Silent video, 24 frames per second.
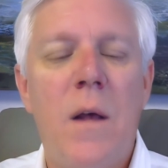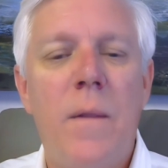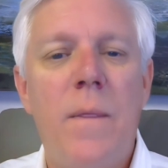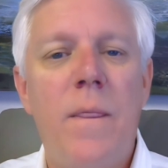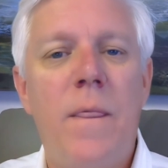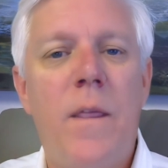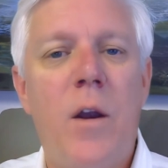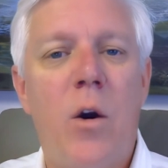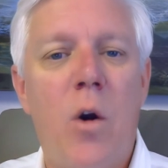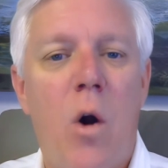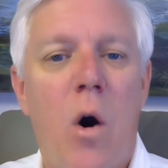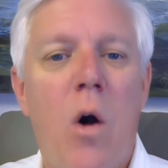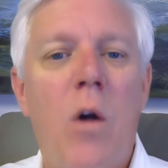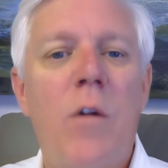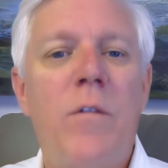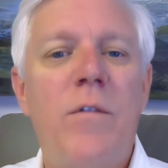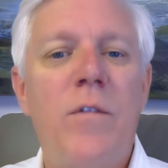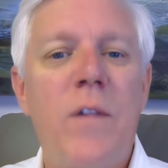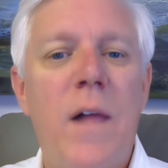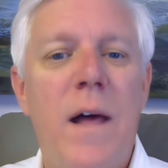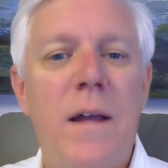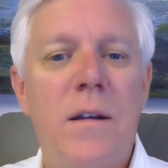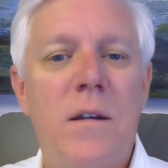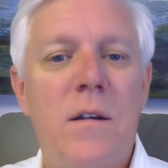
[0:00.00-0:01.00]
There are
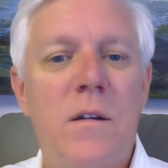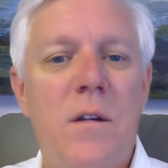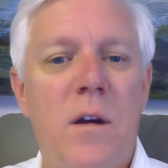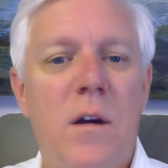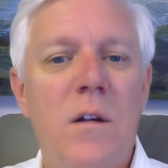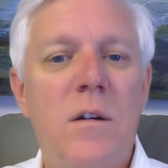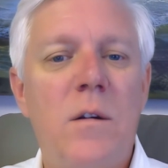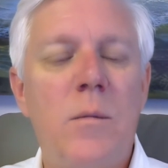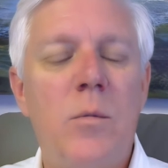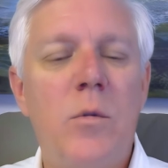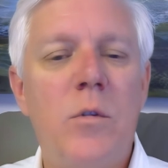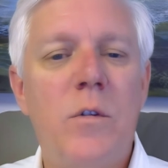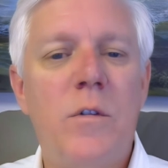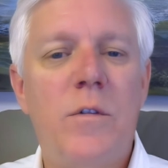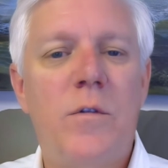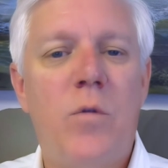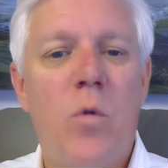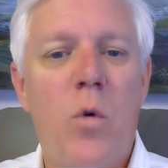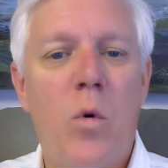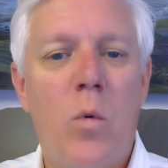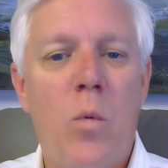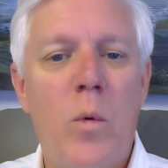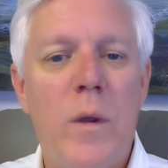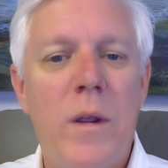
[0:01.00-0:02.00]
flat deductibles
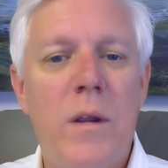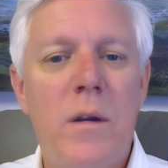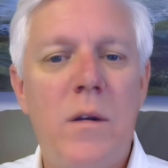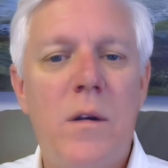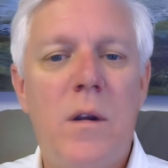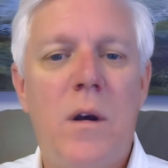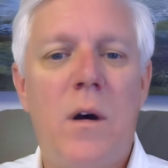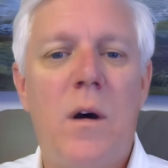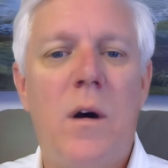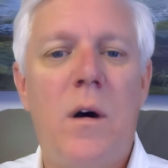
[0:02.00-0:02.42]
for wind.